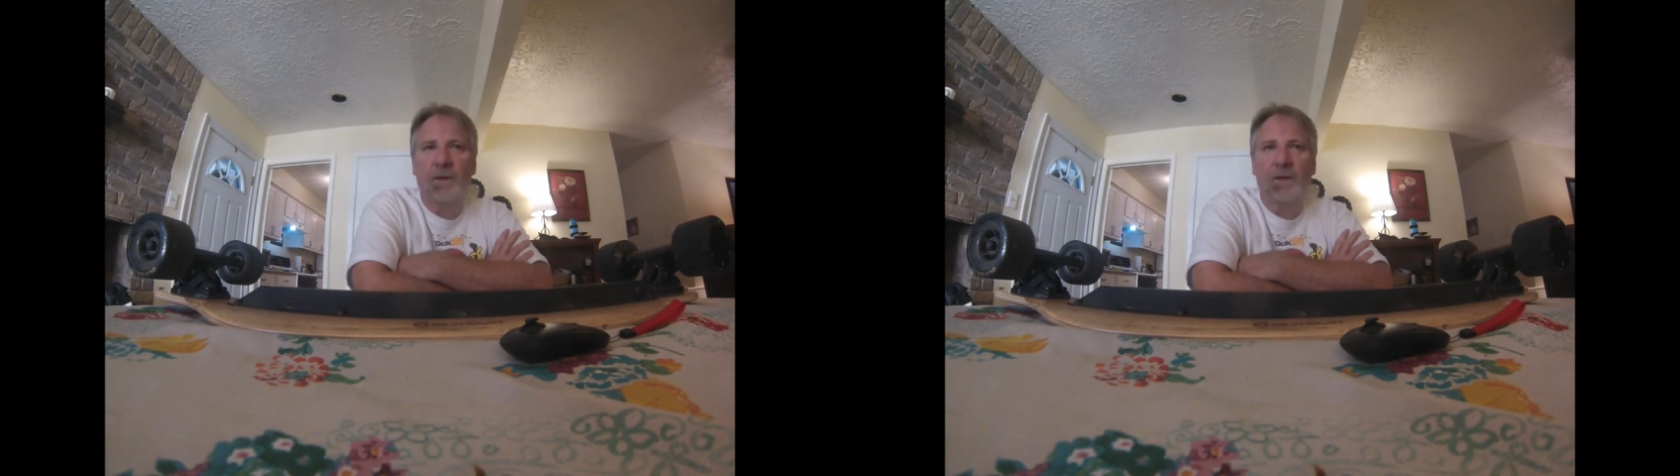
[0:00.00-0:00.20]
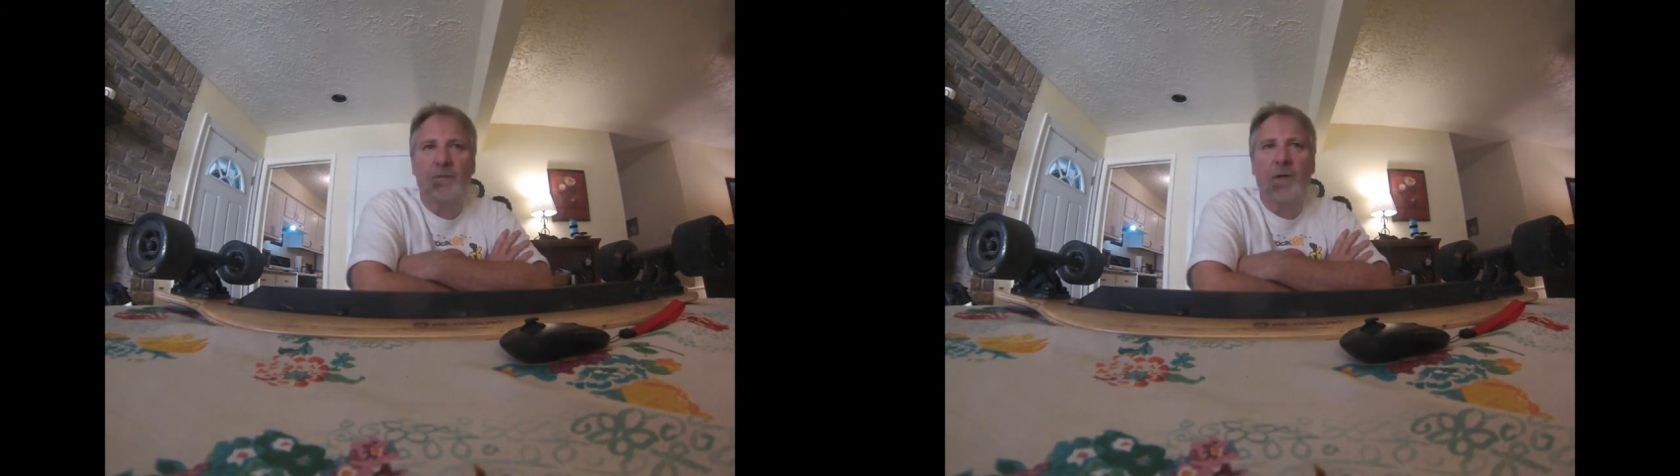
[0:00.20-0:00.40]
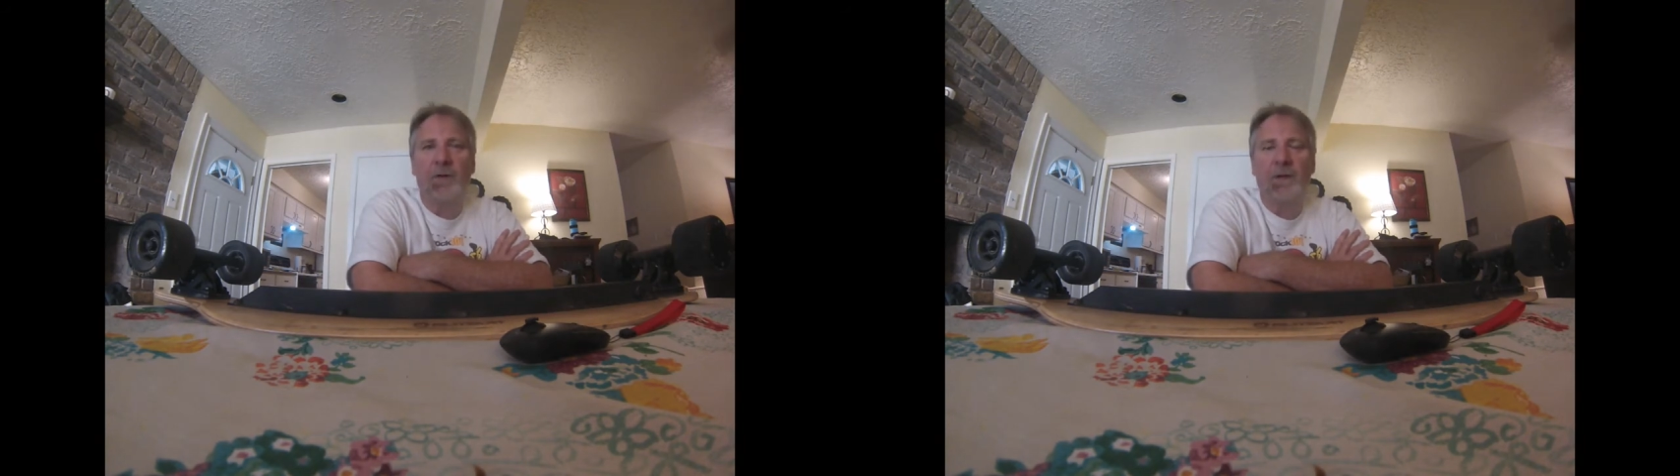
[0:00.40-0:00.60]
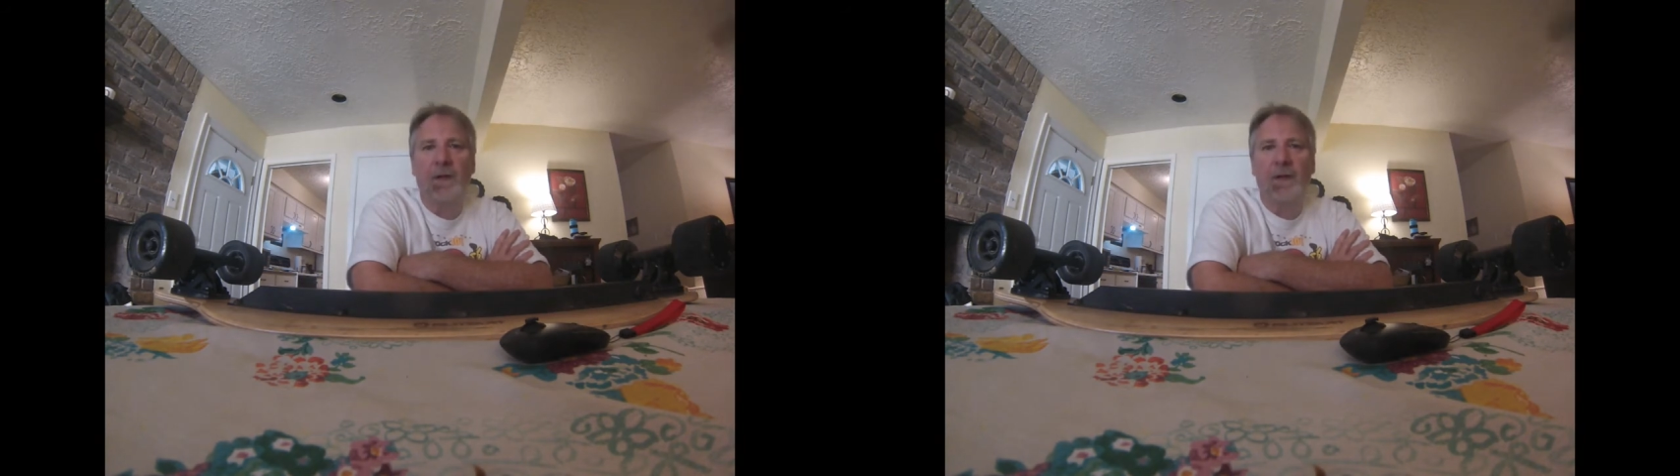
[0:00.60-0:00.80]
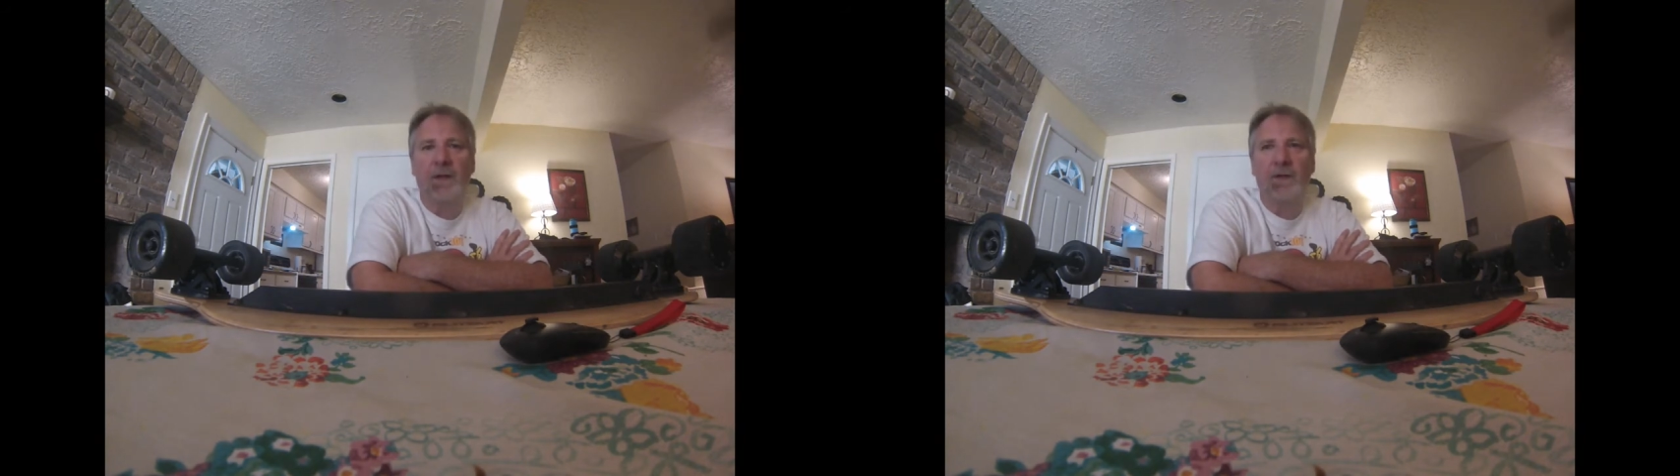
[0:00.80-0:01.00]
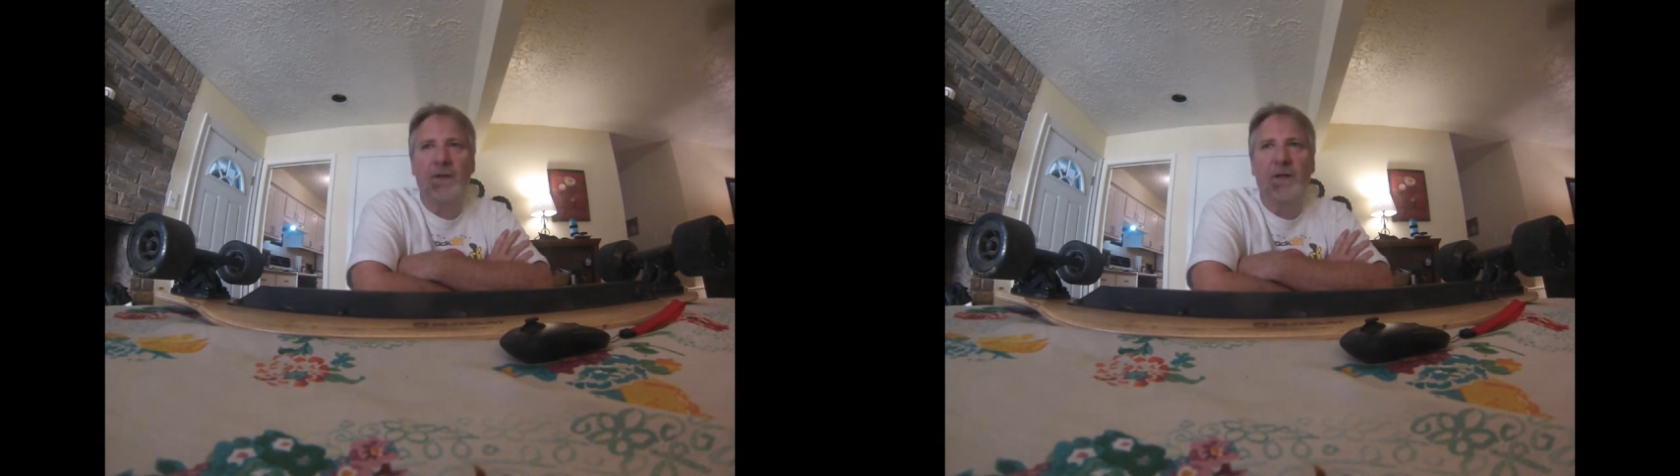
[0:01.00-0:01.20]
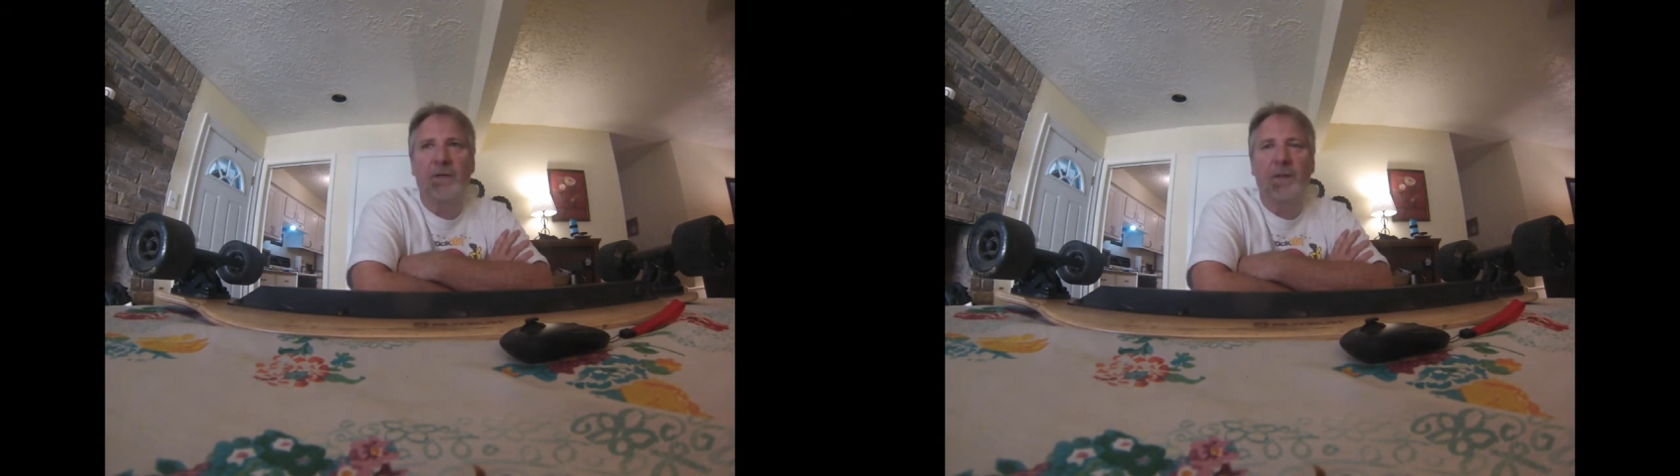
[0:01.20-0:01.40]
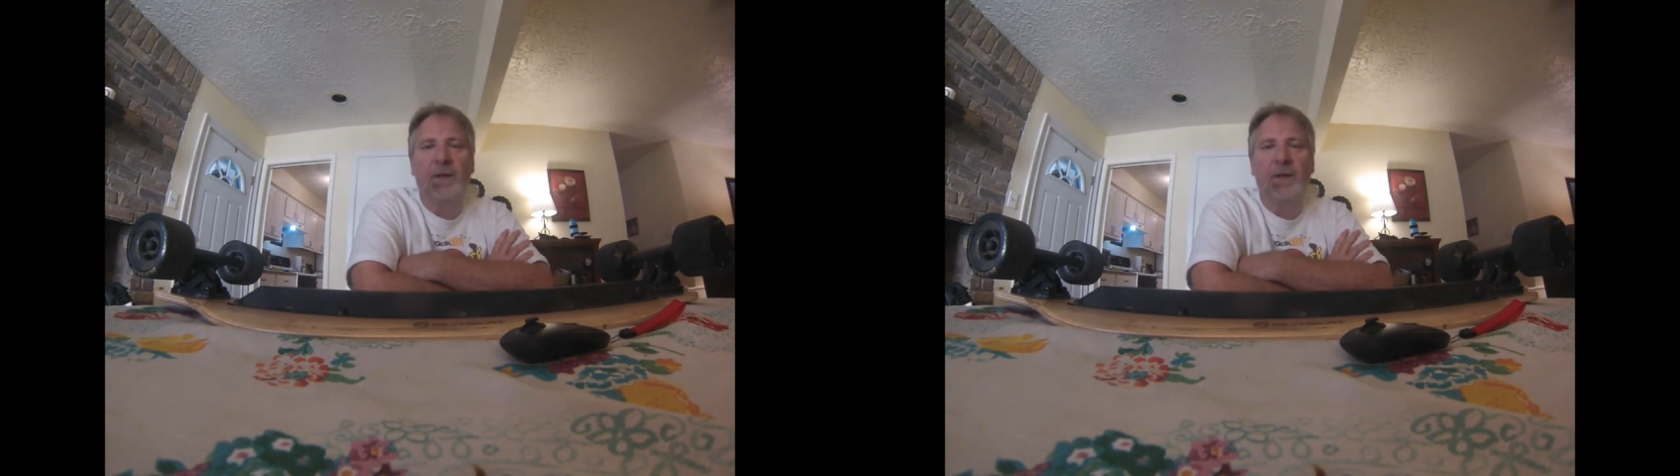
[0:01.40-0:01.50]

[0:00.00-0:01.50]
the most I can achieve,